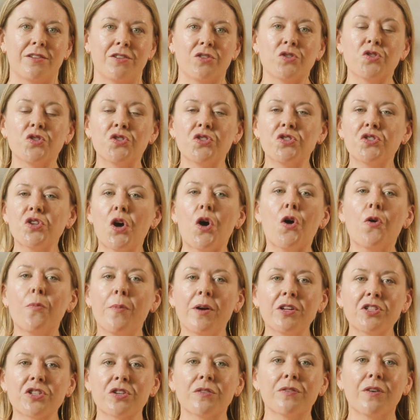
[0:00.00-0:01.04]
so
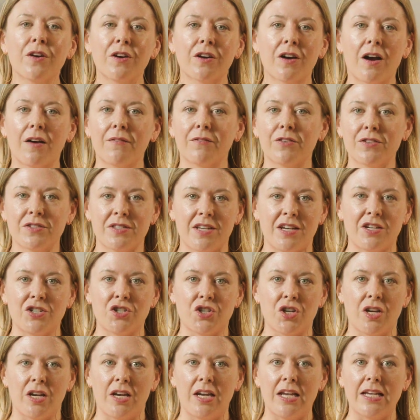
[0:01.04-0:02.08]
much of our
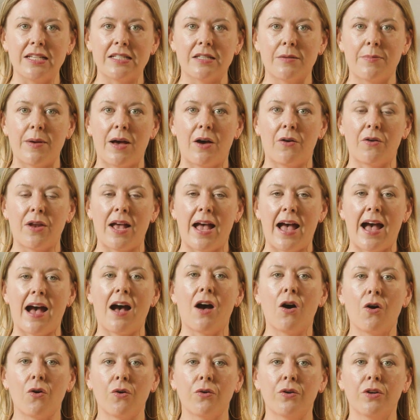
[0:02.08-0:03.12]
conversation is about
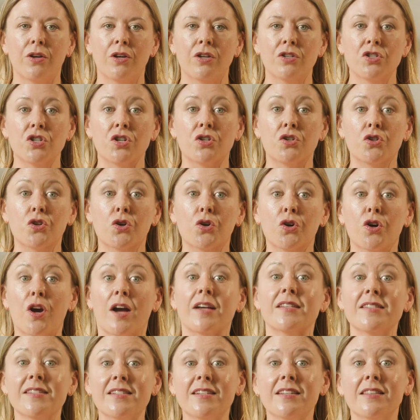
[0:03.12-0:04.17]
how to
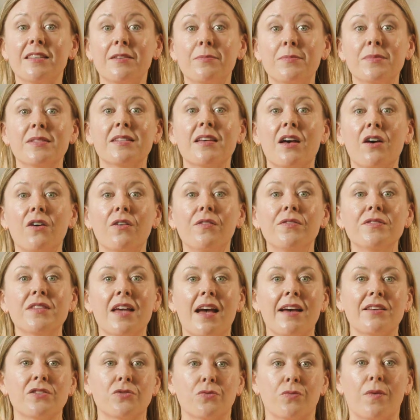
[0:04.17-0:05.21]
trust themselves
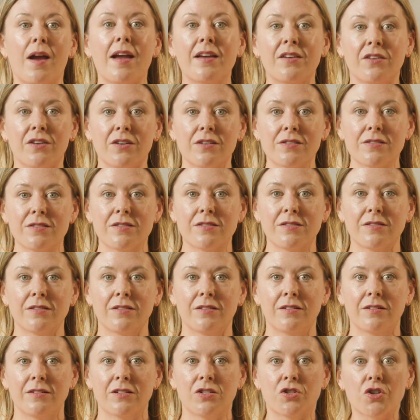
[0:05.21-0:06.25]
as writers.
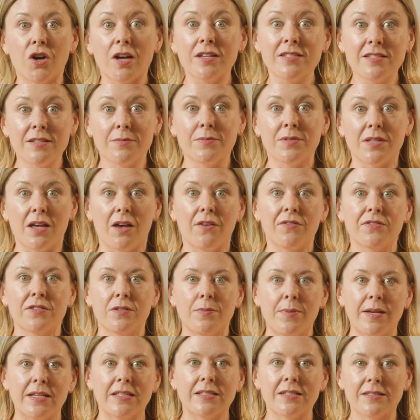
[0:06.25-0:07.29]
To trust themselves, to
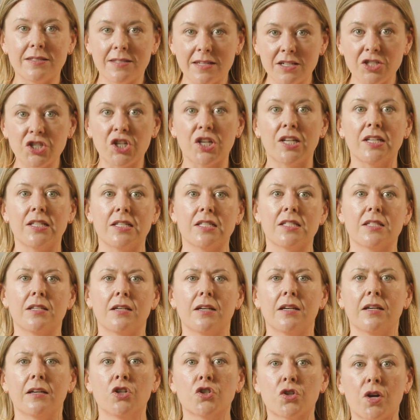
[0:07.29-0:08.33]
make decisions,
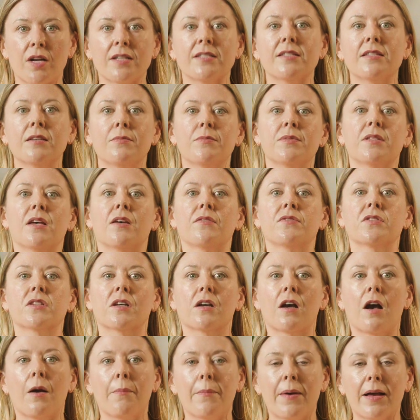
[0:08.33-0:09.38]
to trust themselves to
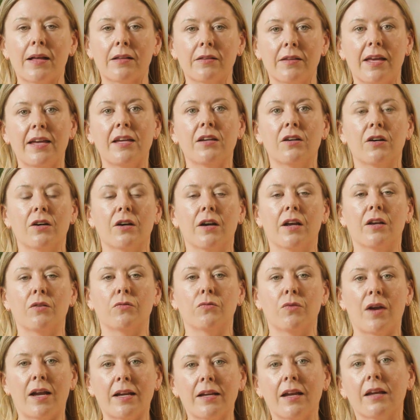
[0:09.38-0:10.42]
come back later and
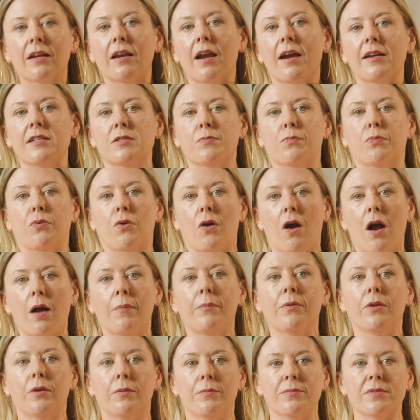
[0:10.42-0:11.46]
recognize
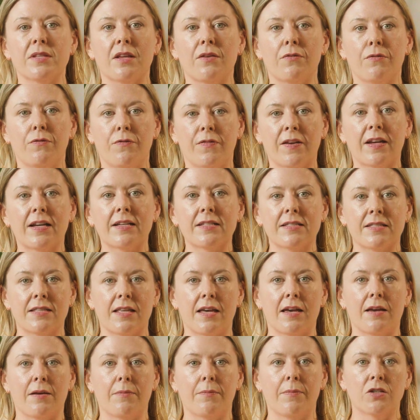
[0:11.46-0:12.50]
problems and fix
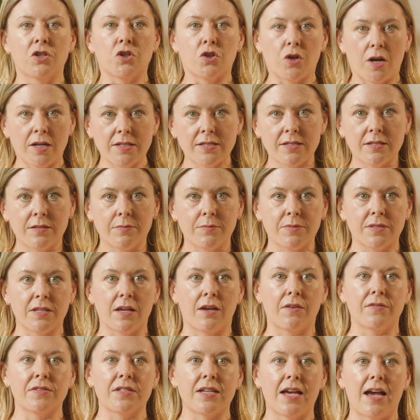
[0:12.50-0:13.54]
them, to trust
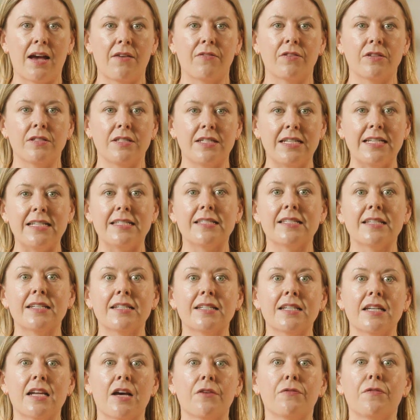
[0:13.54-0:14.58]
themselves to have a decent
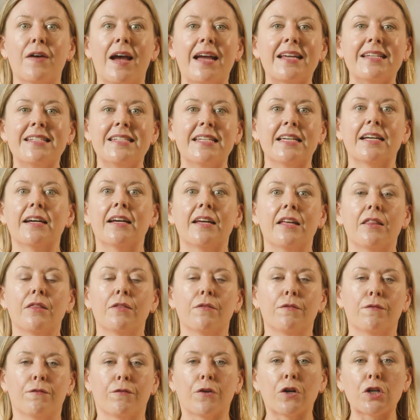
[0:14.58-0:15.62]
enough idea in the
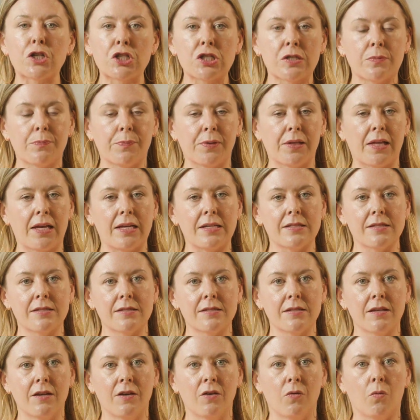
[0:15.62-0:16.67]
first
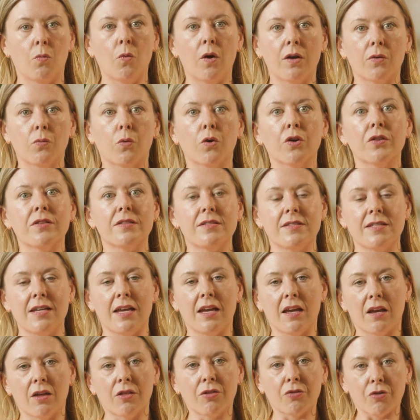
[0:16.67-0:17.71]
place, one worth
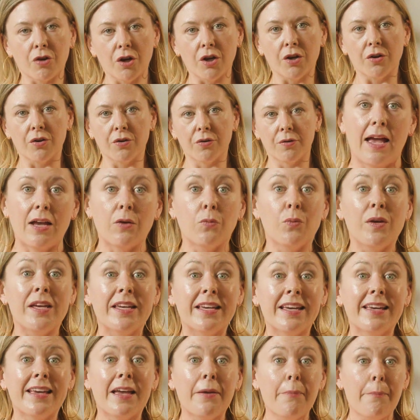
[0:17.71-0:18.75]
seeing through. And we
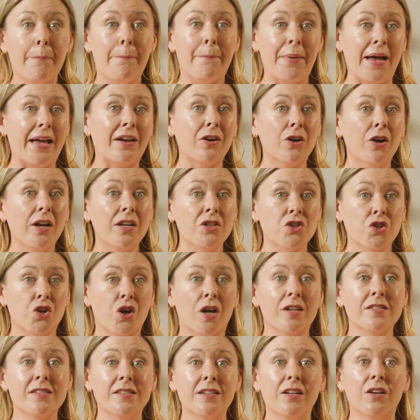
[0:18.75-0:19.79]
can get better at
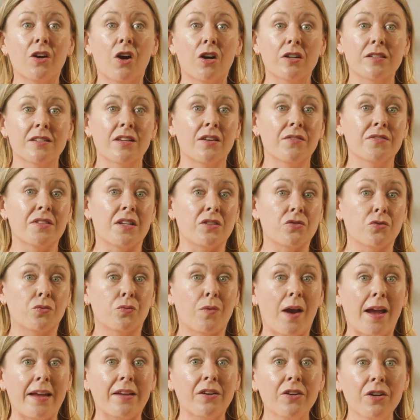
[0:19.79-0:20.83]
trusting ourselves as
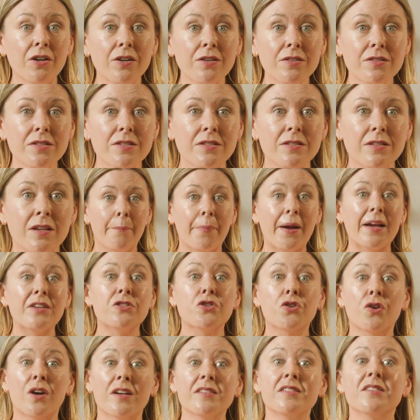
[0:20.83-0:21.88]
writers by
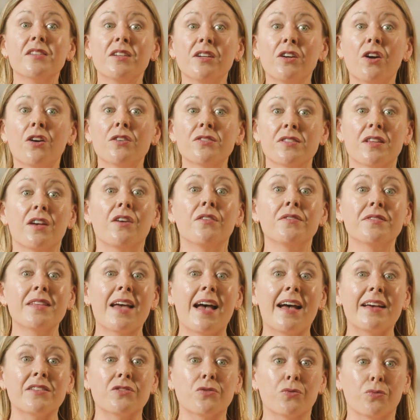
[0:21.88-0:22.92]
trusting ourselves
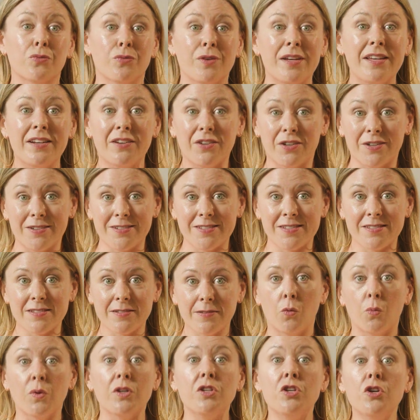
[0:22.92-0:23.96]
as readers.
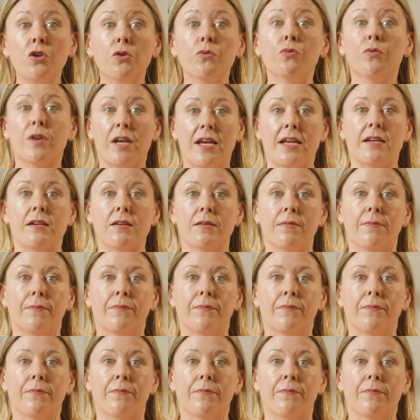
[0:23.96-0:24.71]
When you read,